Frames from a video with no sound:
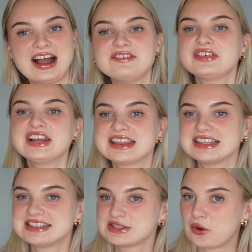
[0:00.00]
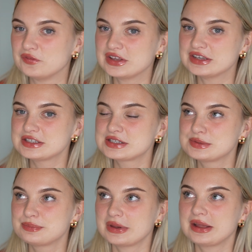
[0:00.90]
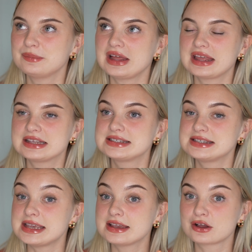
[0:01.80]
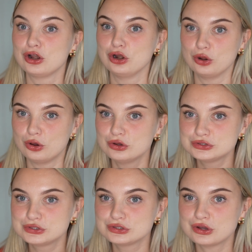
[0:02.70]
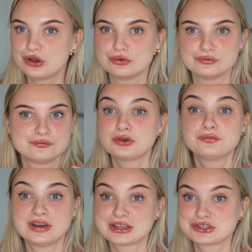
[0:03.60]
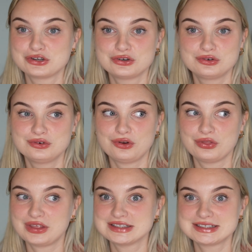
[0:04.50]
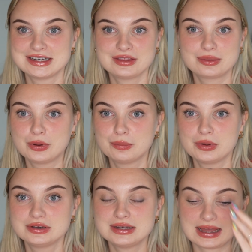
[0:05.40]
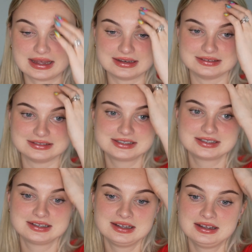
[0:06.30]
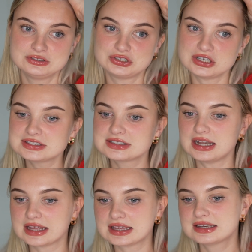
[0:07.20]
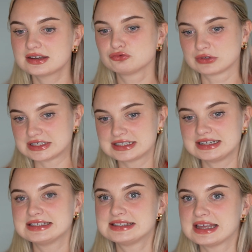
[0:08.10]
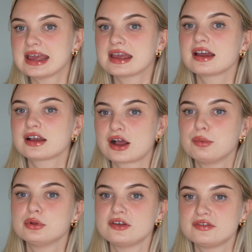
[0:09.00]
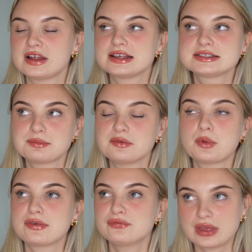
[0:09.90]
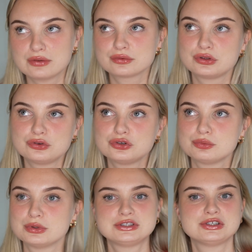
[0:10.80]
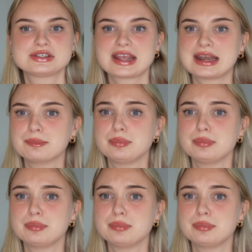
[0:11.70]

I feel like this is obvious, but I'm like seeing a lot of confliction on the internet at the moment, and just like recently seeing a couple of like some of my favorite YouTubers just getting